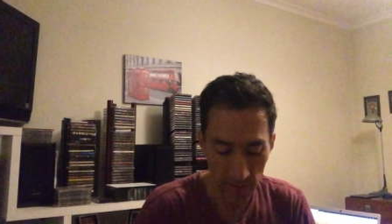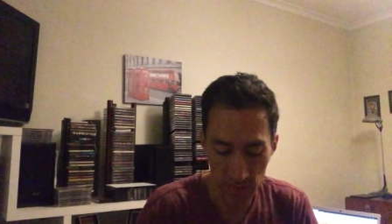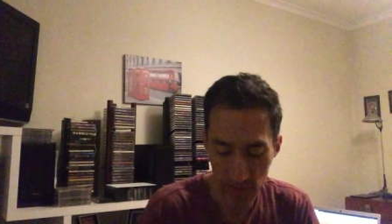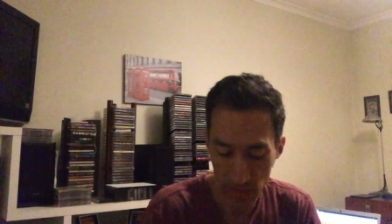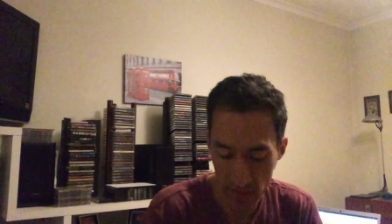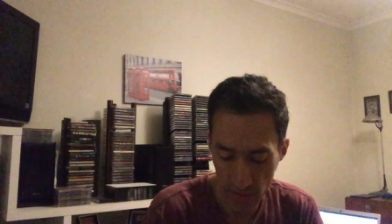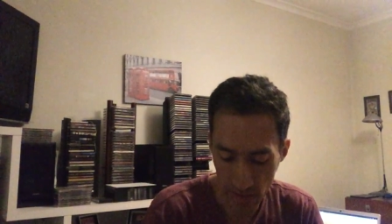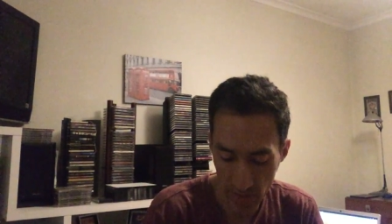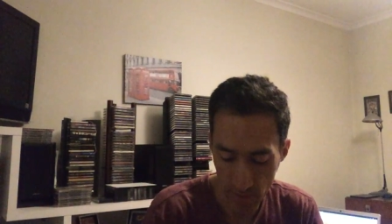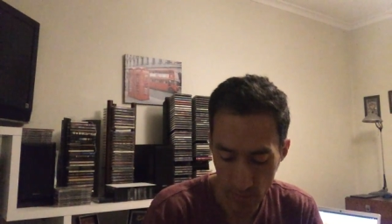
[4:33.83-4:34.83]
is
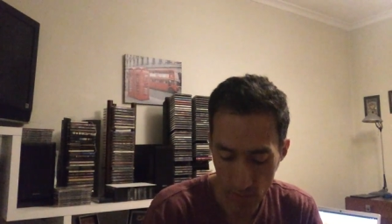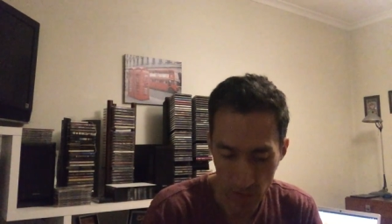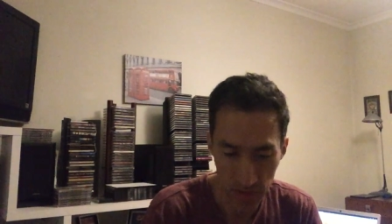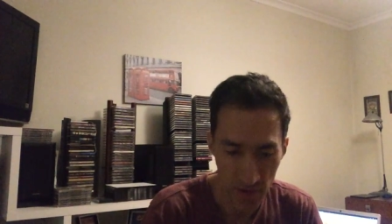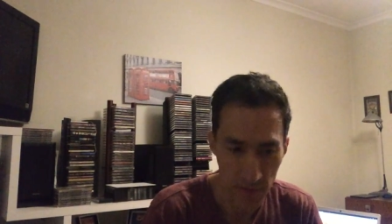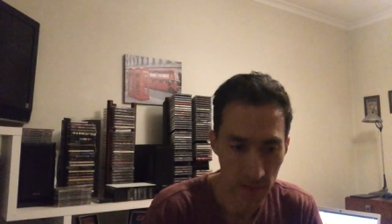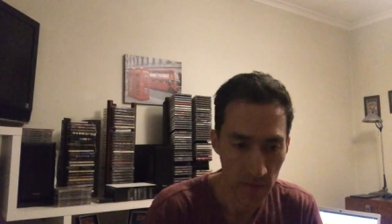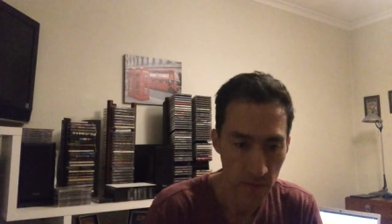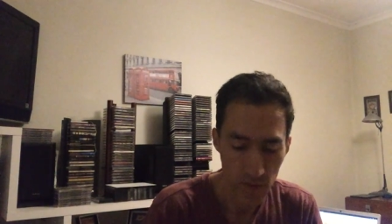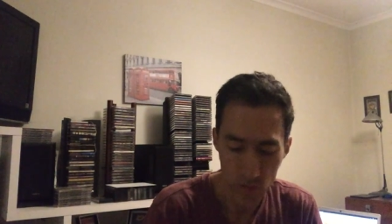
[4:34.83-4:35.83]
uh, Motley
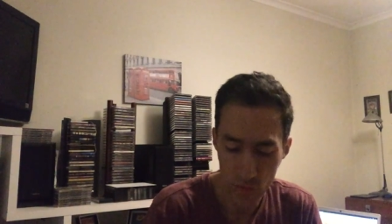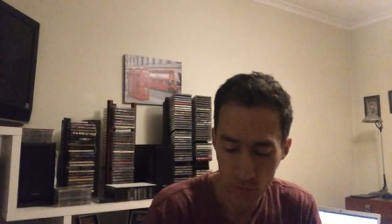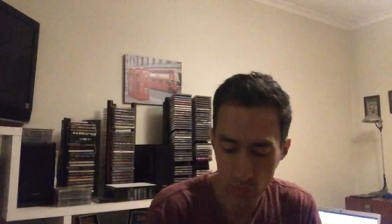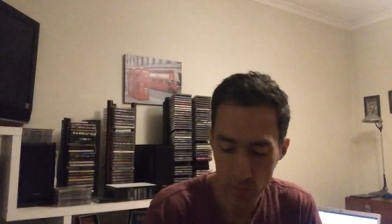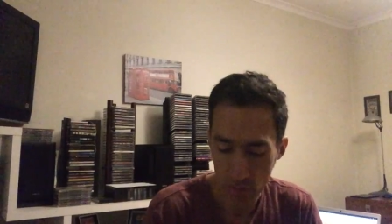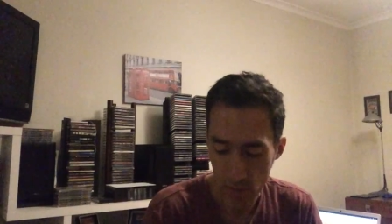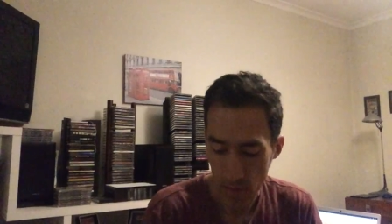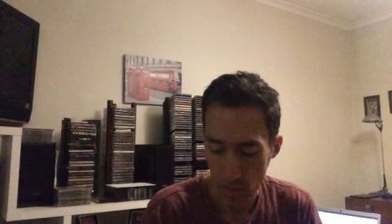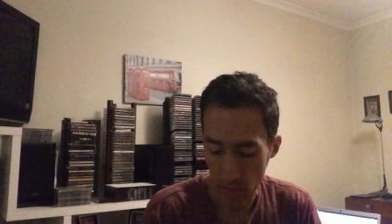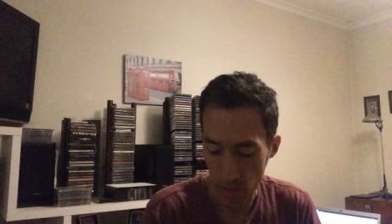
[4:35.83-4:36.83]
Crue.
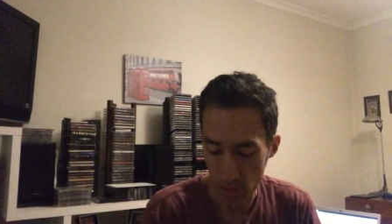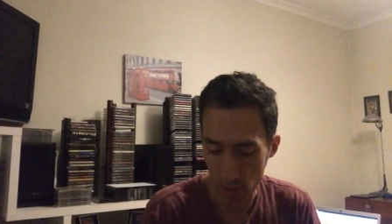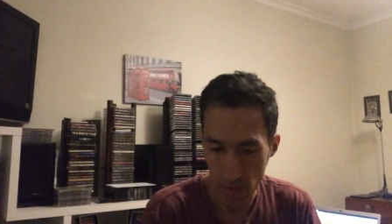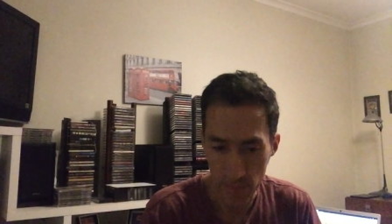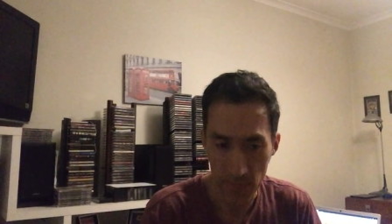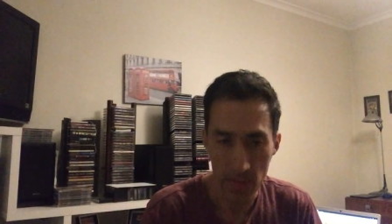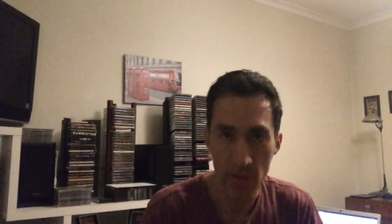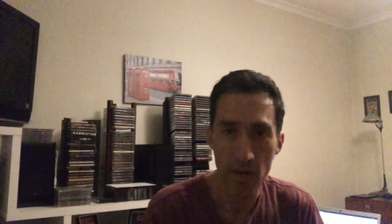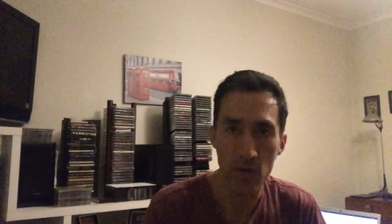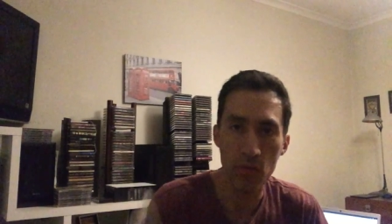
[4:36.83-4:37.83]
Um,
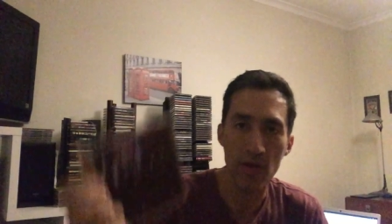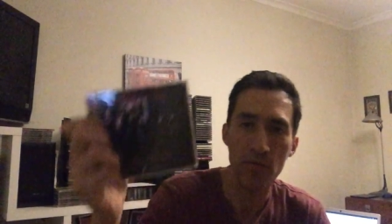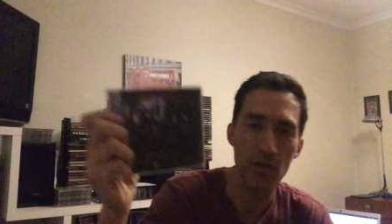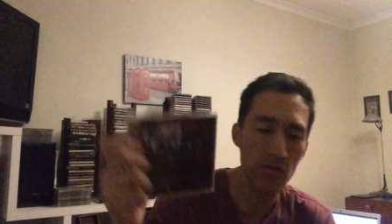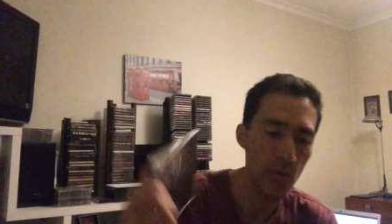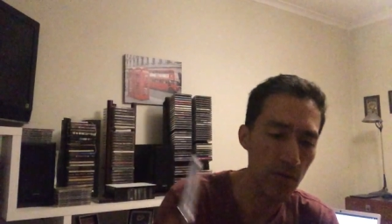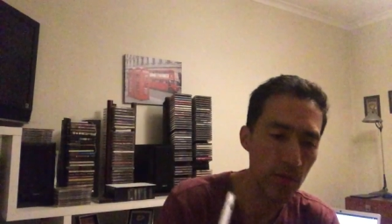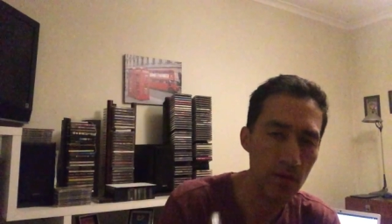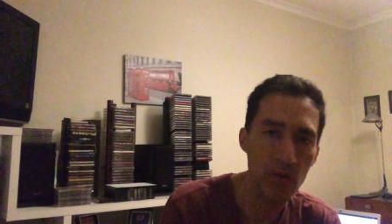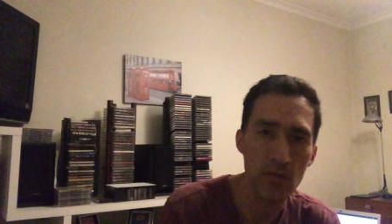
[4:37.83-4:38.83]
I do have this one on,